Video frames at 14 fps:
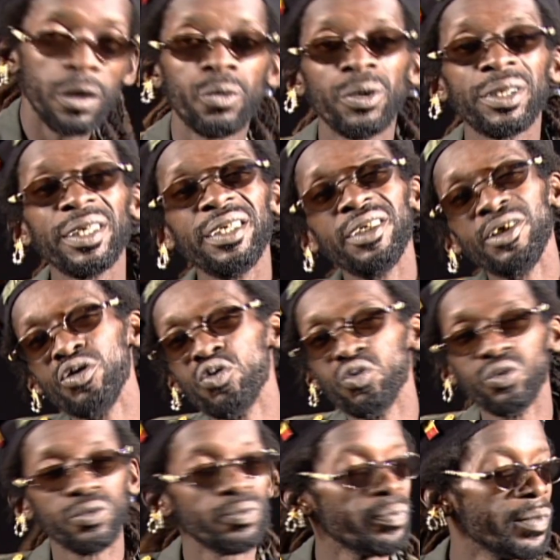Within the youth,
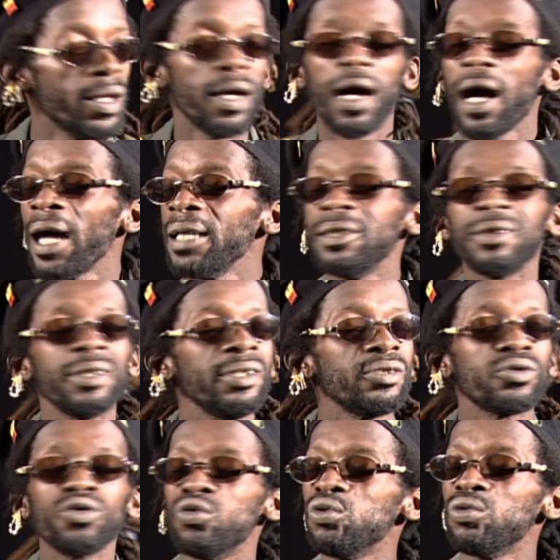I see the
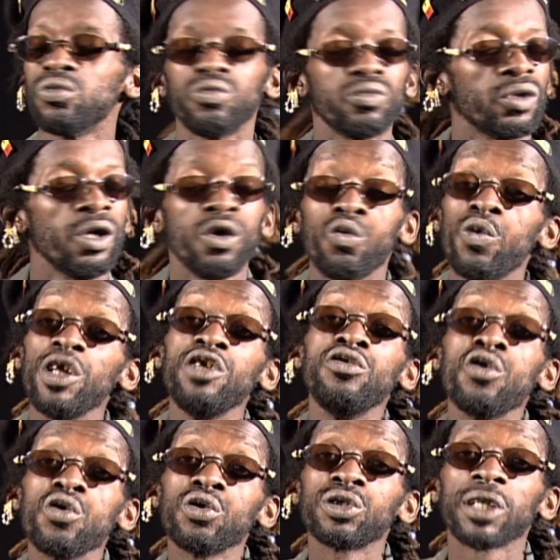truth. When
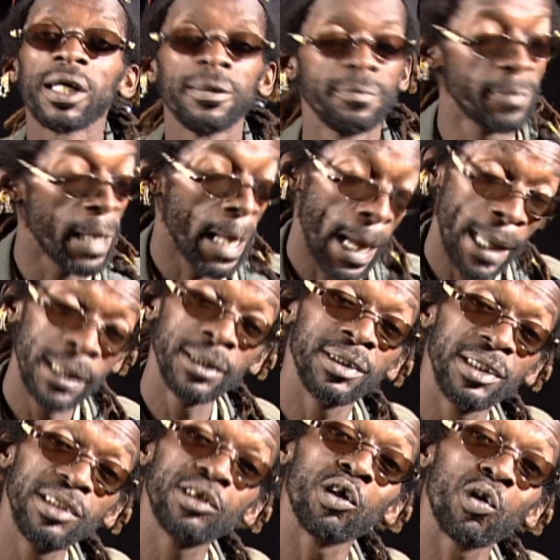nurtured, I
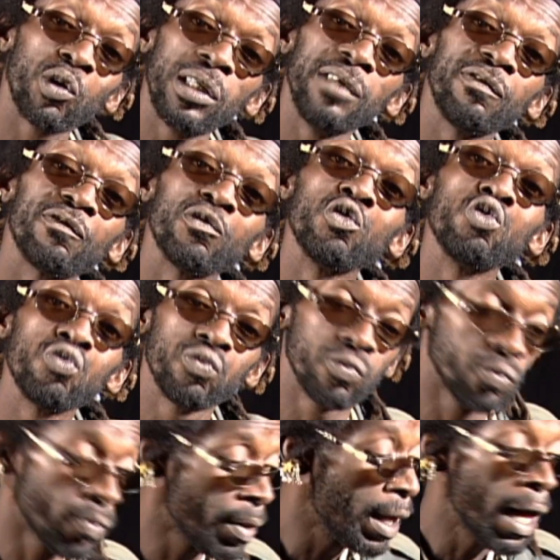see succulent fruit.
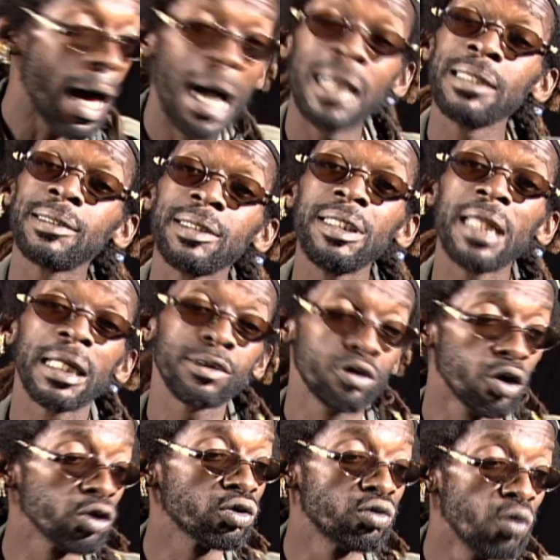I see not
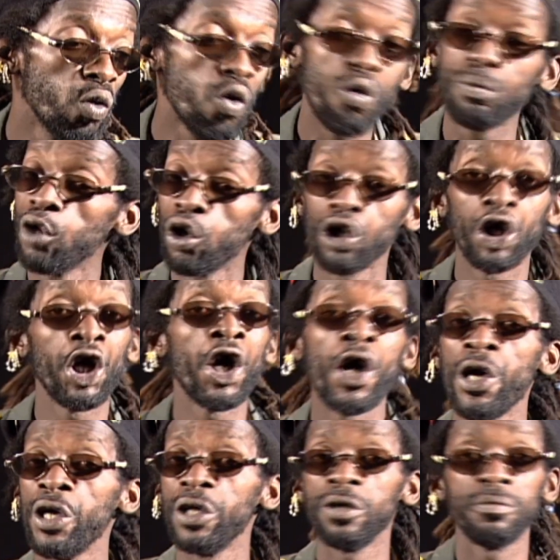just dope, nor the
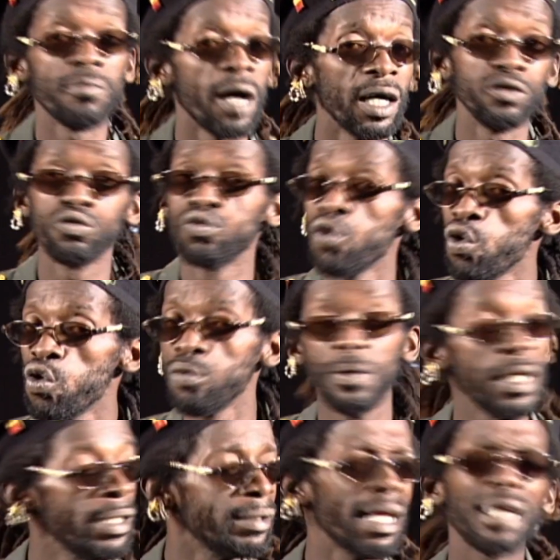hangman rope.
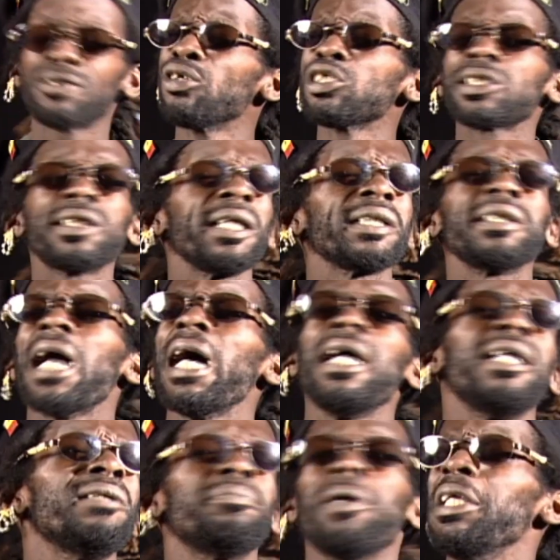Not just tech
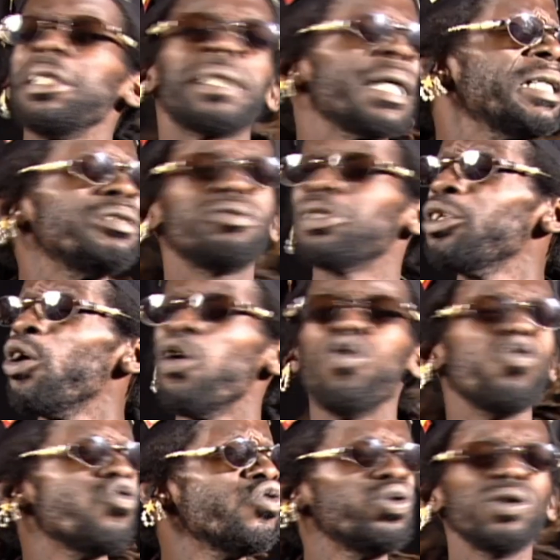nine penitentiary, nor
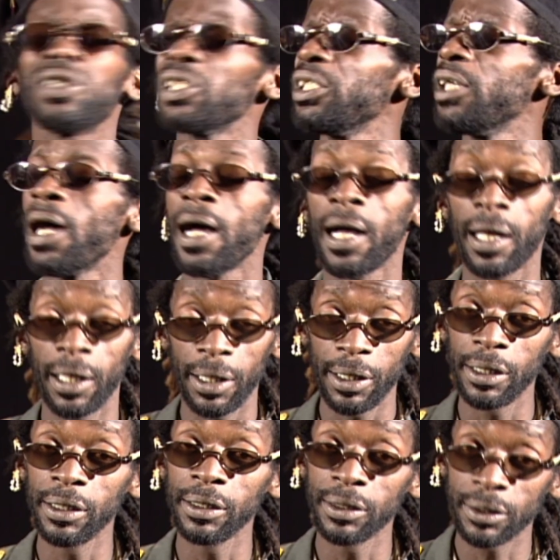oozy.
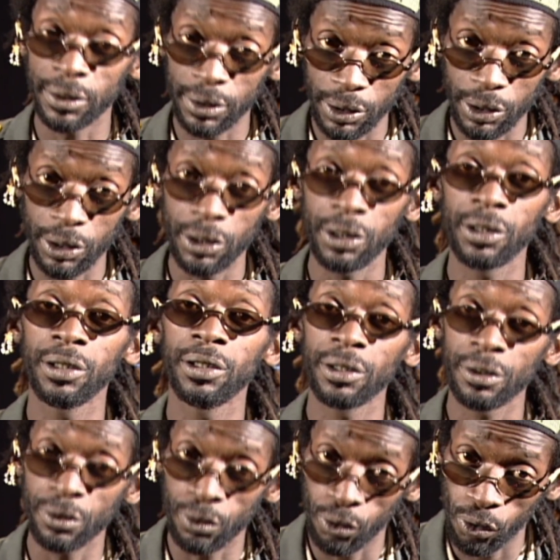I see
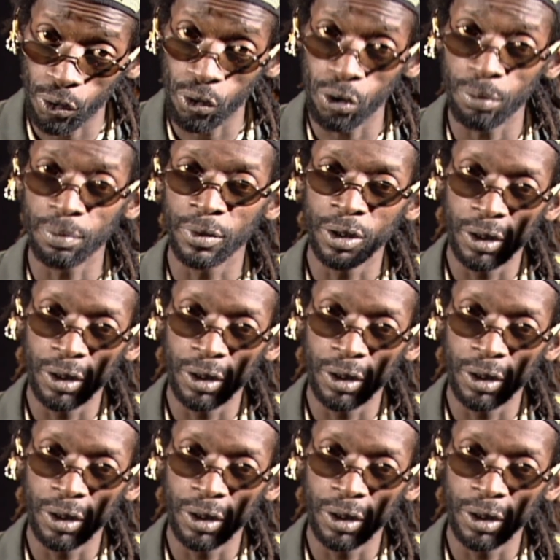hope.